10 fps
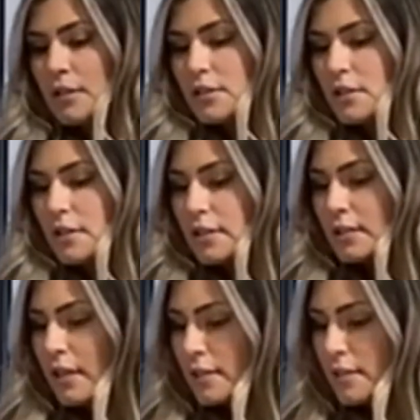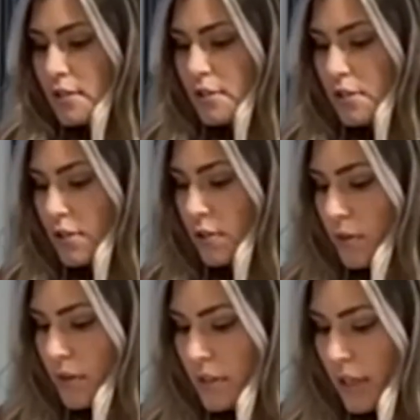So it says
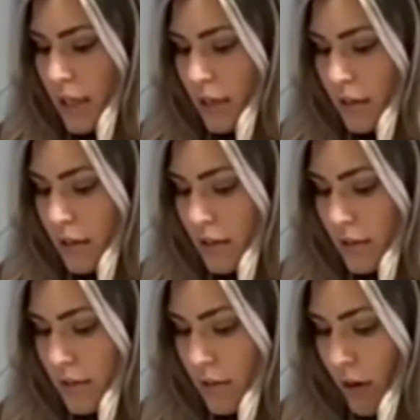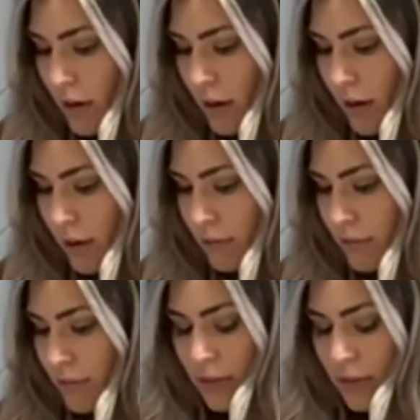to take this off,